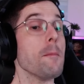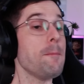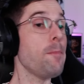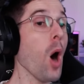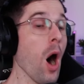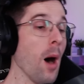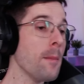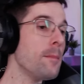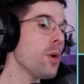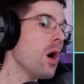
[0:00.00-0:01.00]
Bomb!
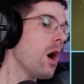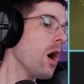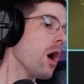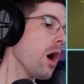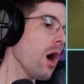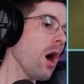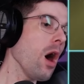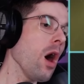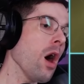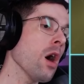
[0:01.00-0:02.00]

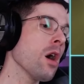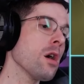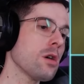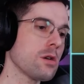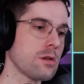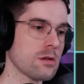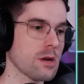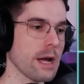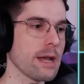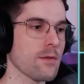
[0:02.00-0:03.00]
Oh!
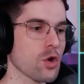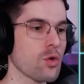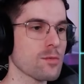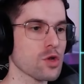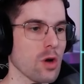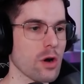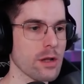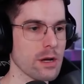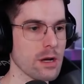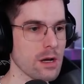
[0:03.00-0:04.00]
I never coomed so hard.
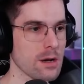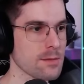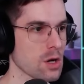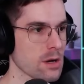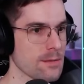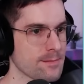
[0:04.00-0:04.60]
Sorry.